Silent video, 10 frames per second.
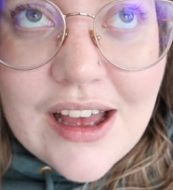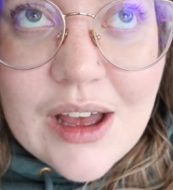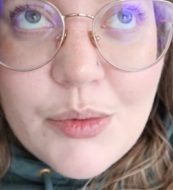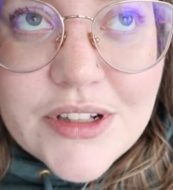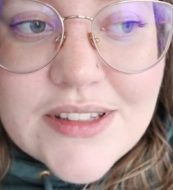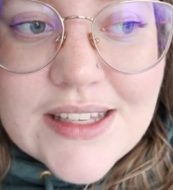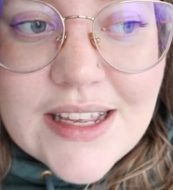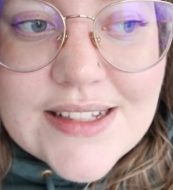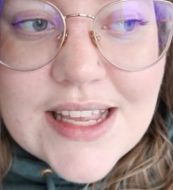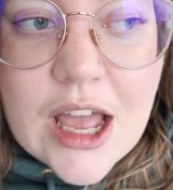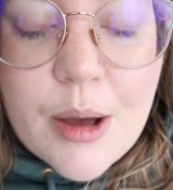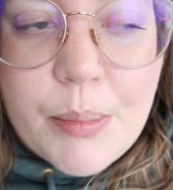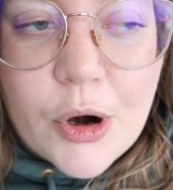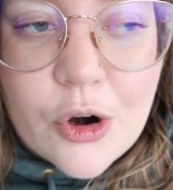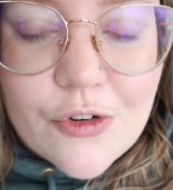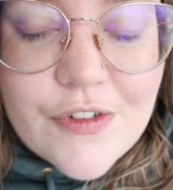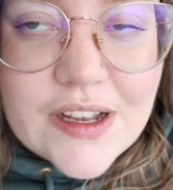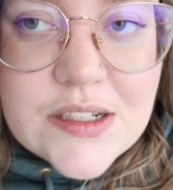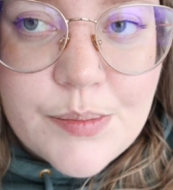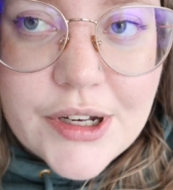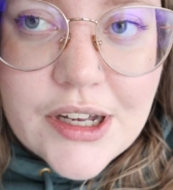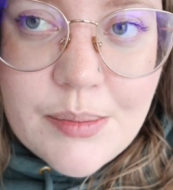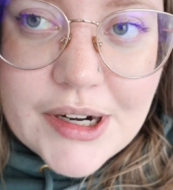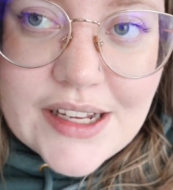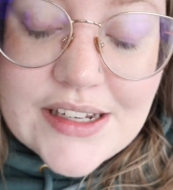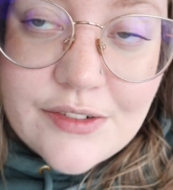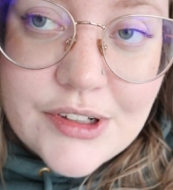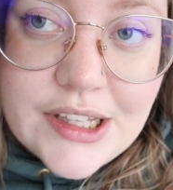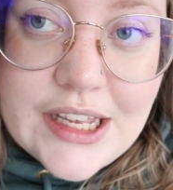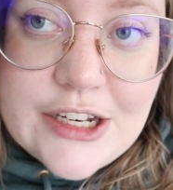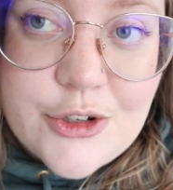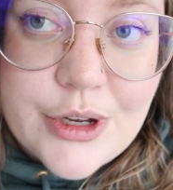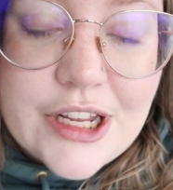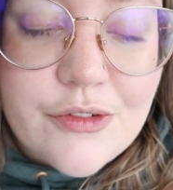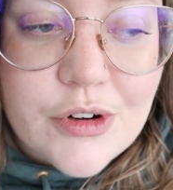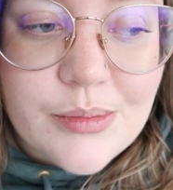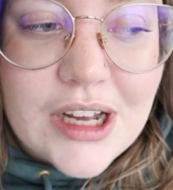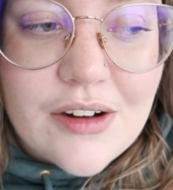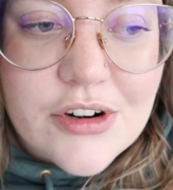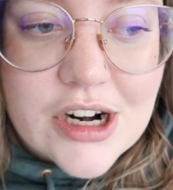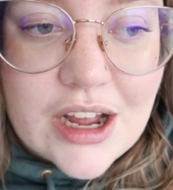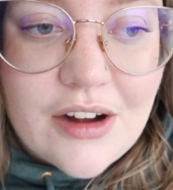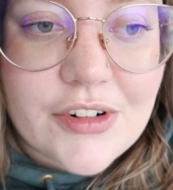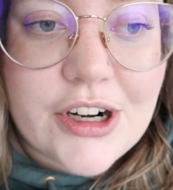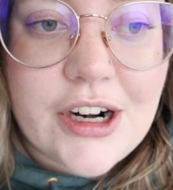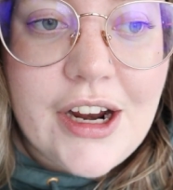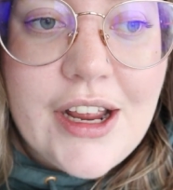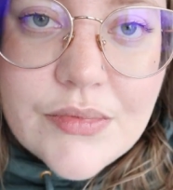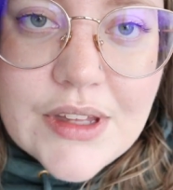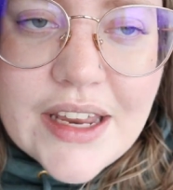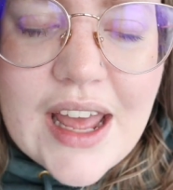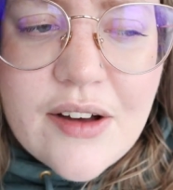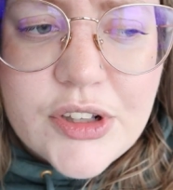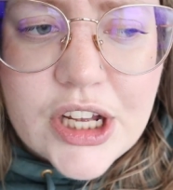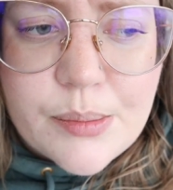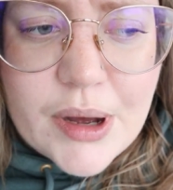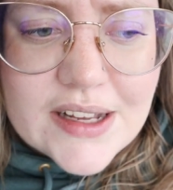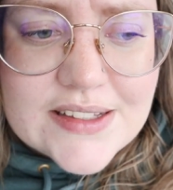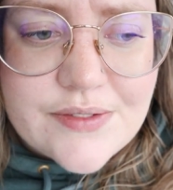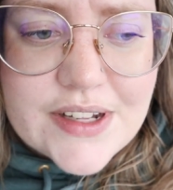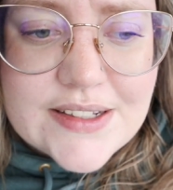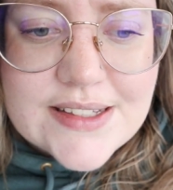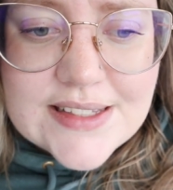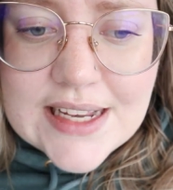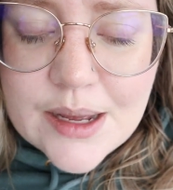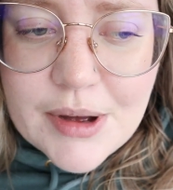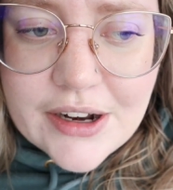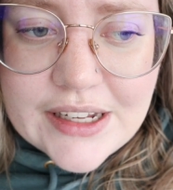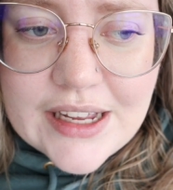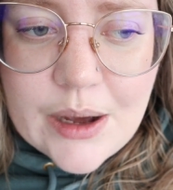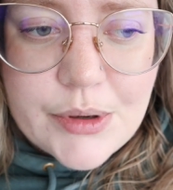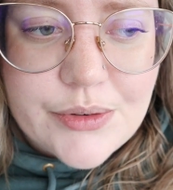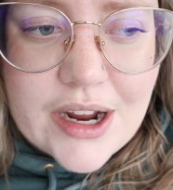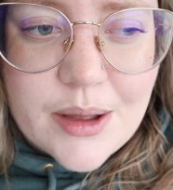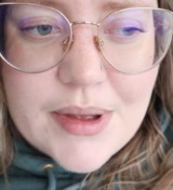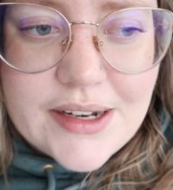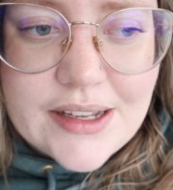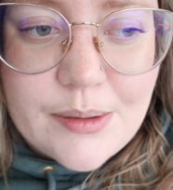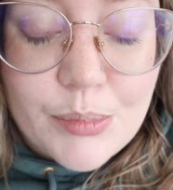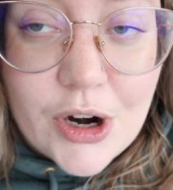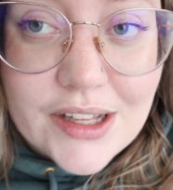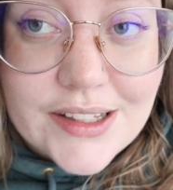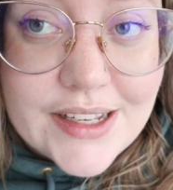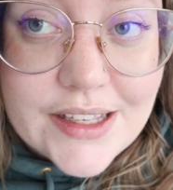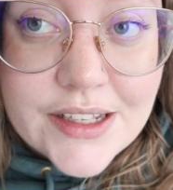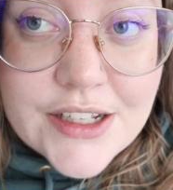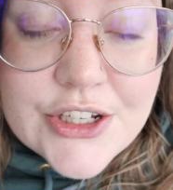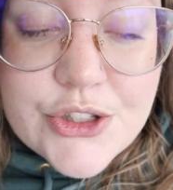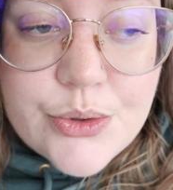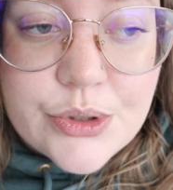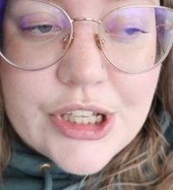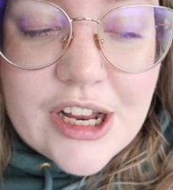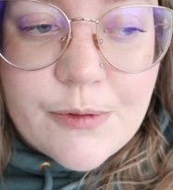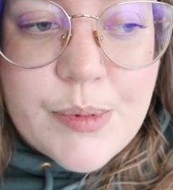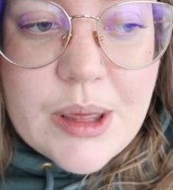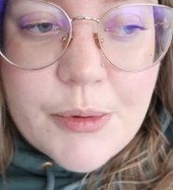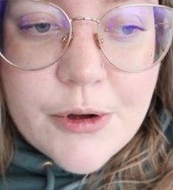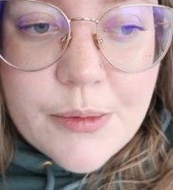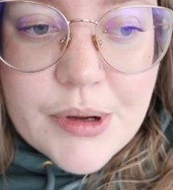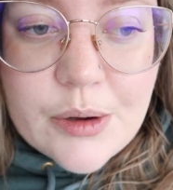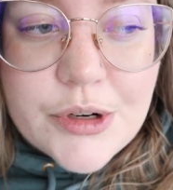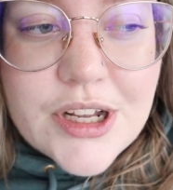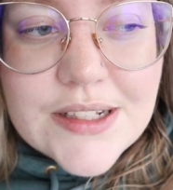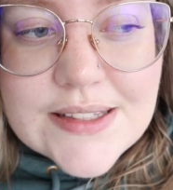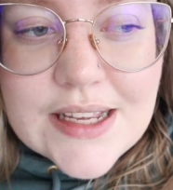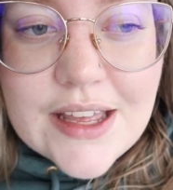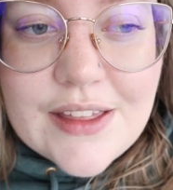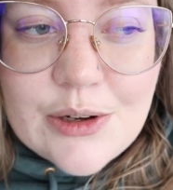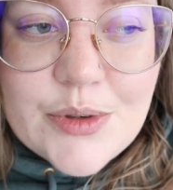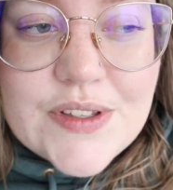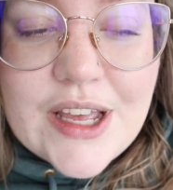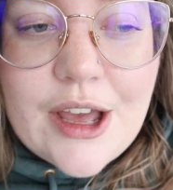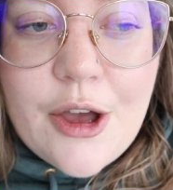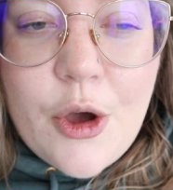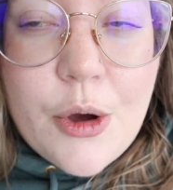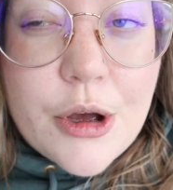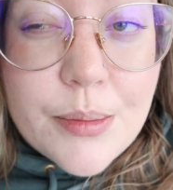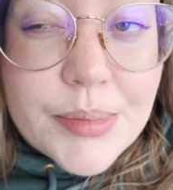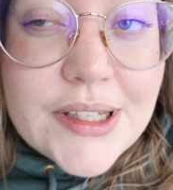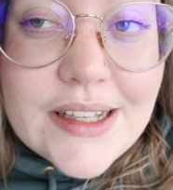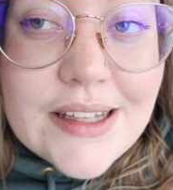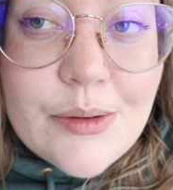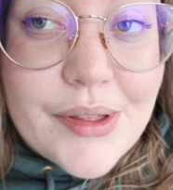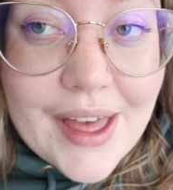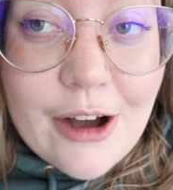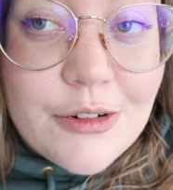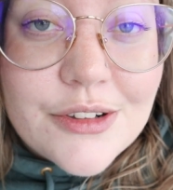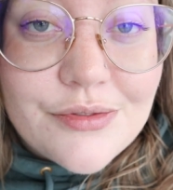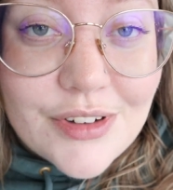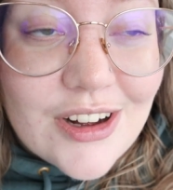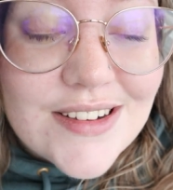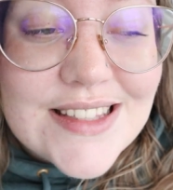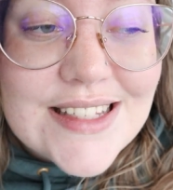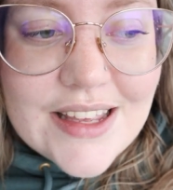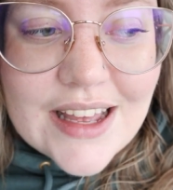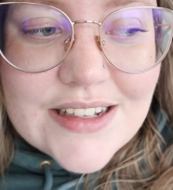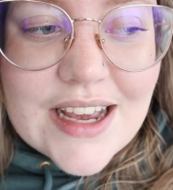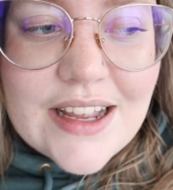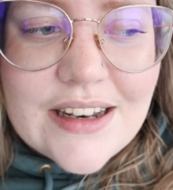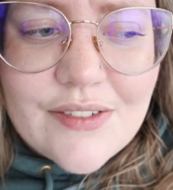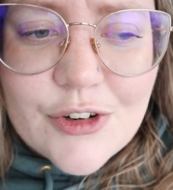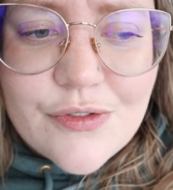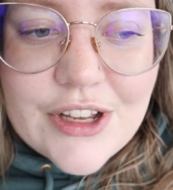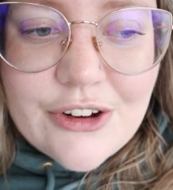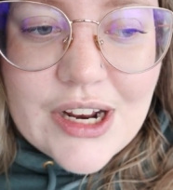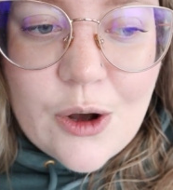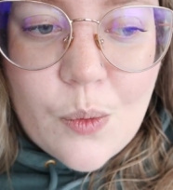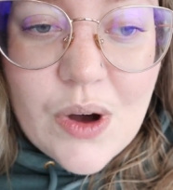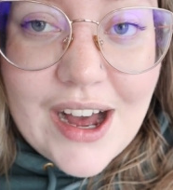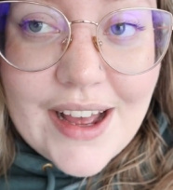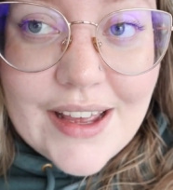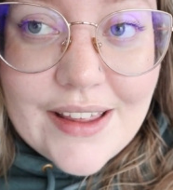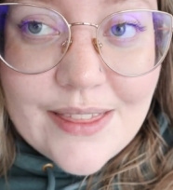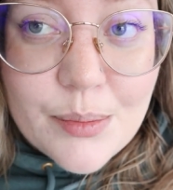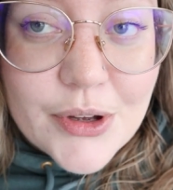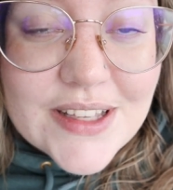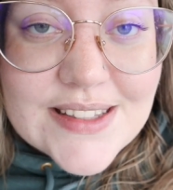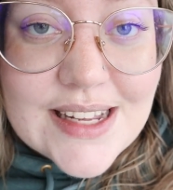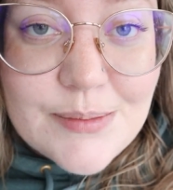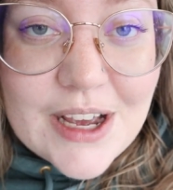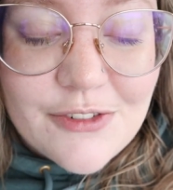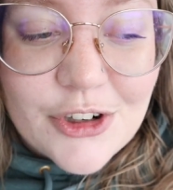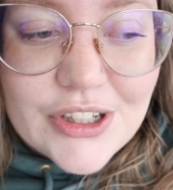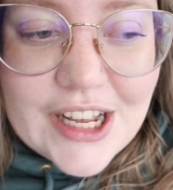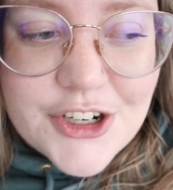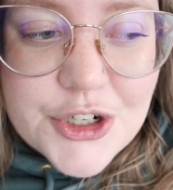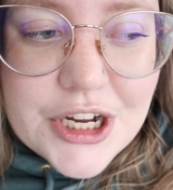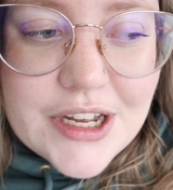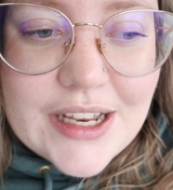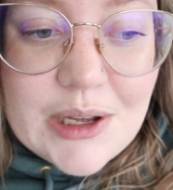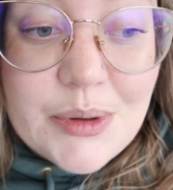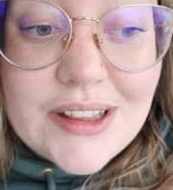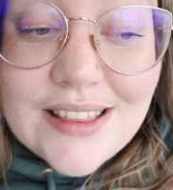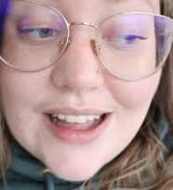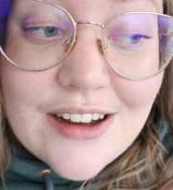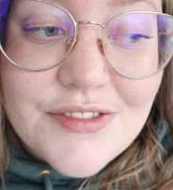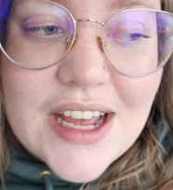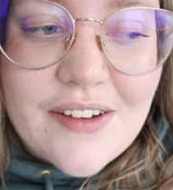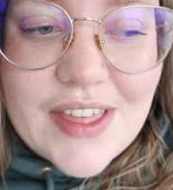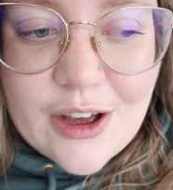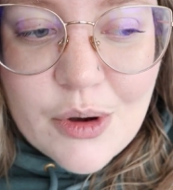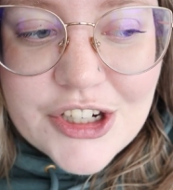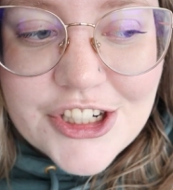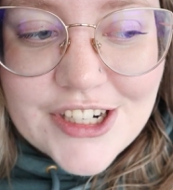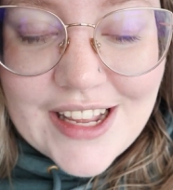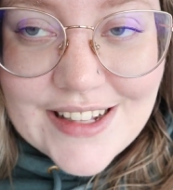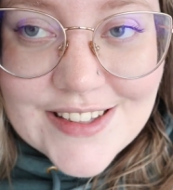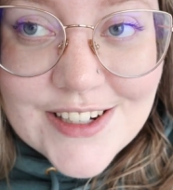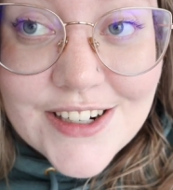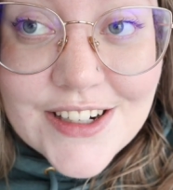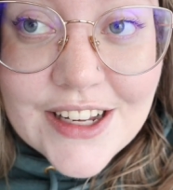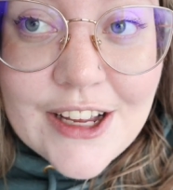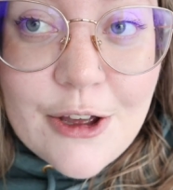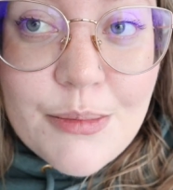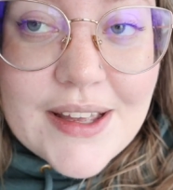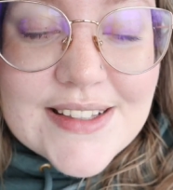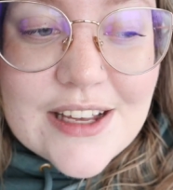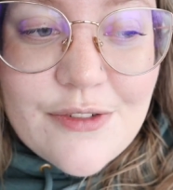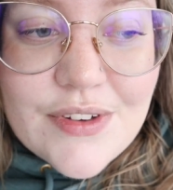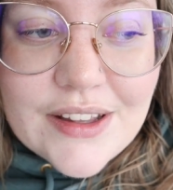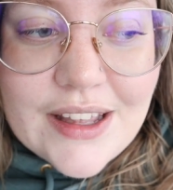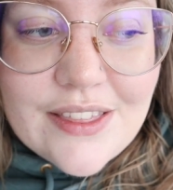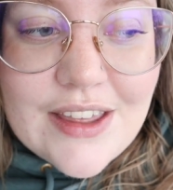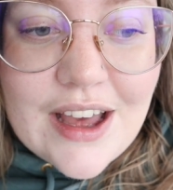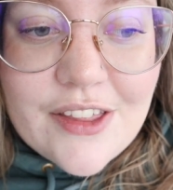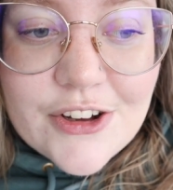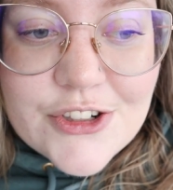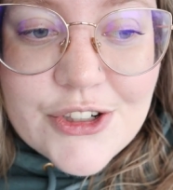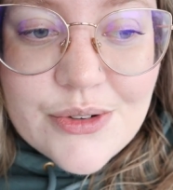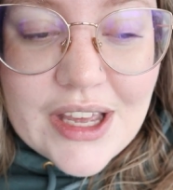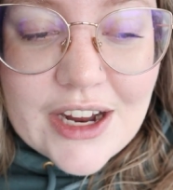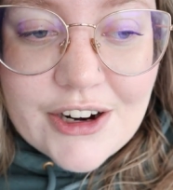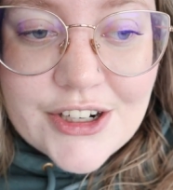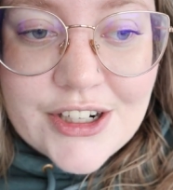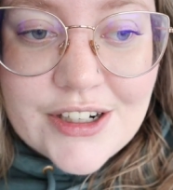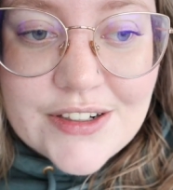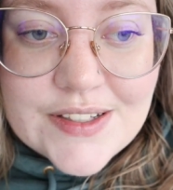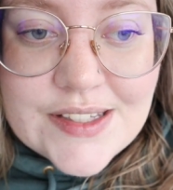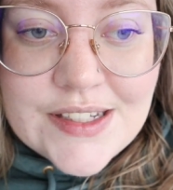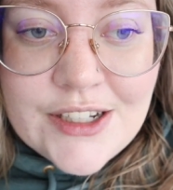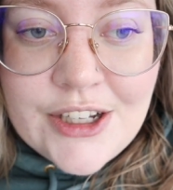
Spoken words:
I wouldn't say it's like a perfect book, but I definitely enjoyed it from cover to cover and have a lot of positive things to say about it. I would recommend it broadly to a lot of people, but I would not say that it was like completely without fault. In the end, I never figured out why the book is named after Electra, and I would love to have that question answered, because I feel like the other two characters